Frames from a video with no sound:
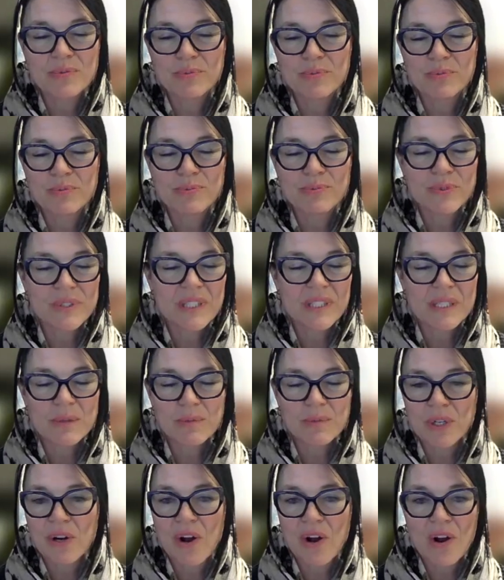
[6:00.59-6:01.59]
to really
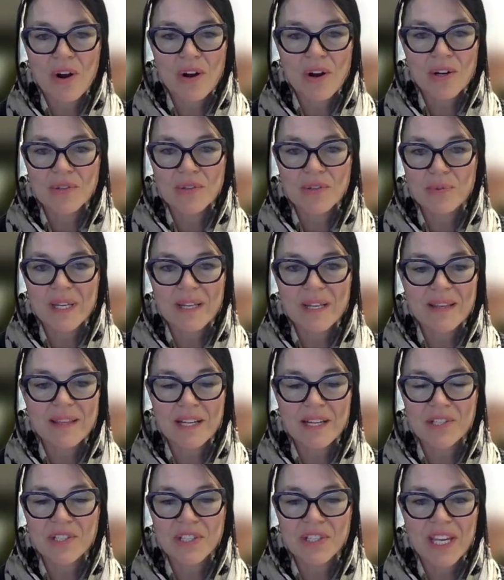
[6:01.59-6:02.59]
work hard with
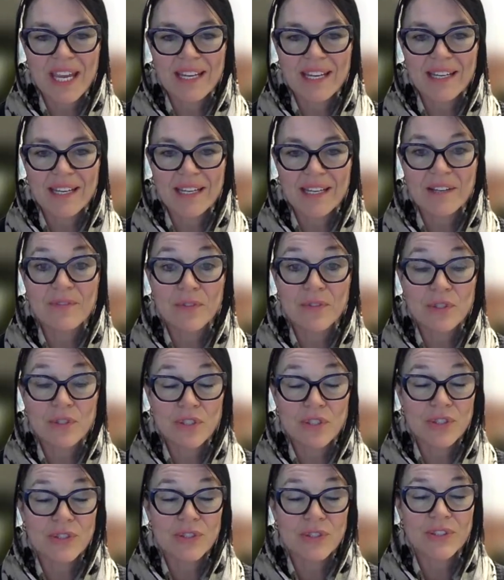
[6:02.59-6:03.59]
educating for
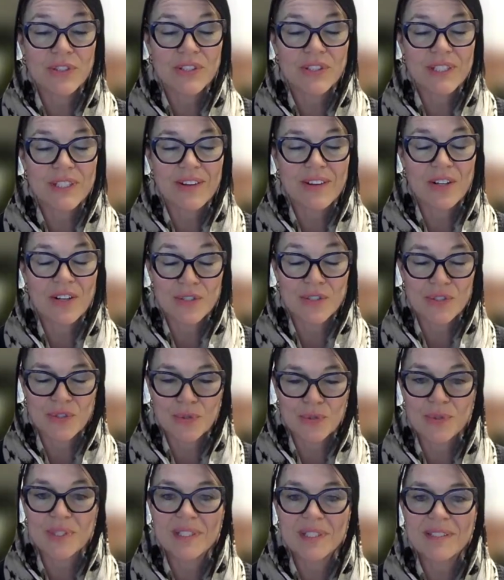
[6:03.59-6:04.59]
sure our
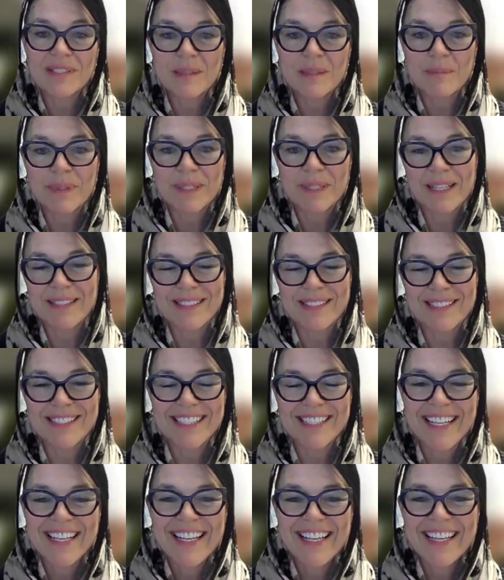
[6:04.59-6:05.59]
students, because
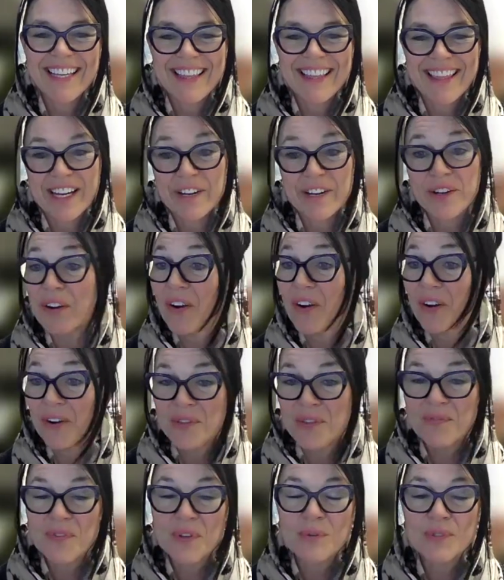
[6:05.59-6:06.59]
they are
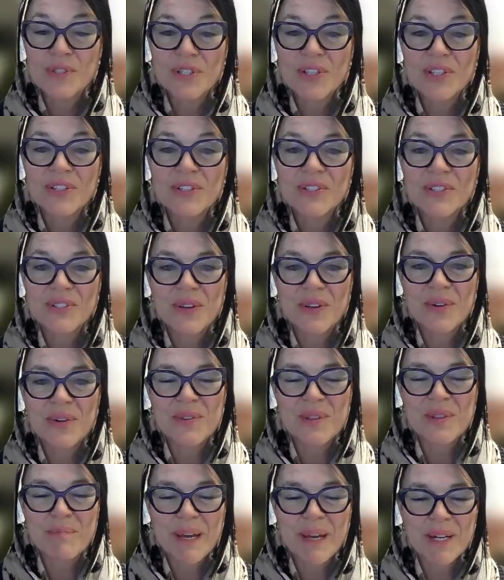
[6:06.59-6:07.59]
the future.
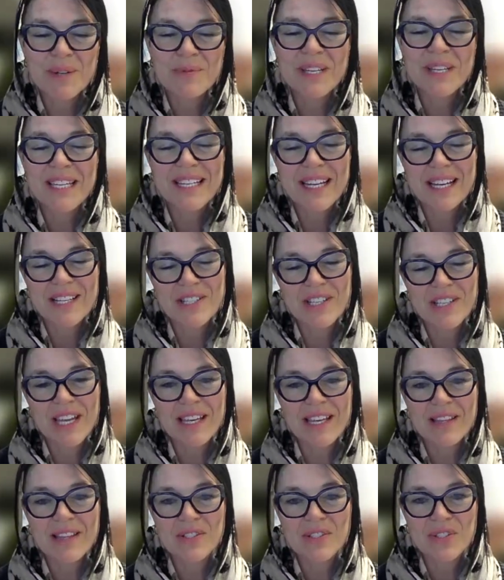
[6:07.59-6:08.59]
So the better we can
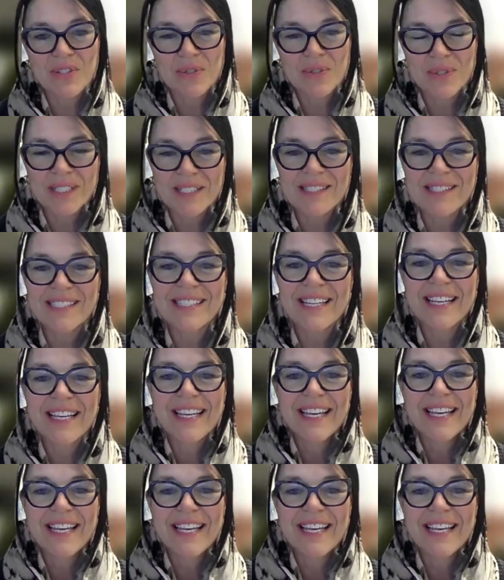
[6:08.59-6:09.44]
educate the students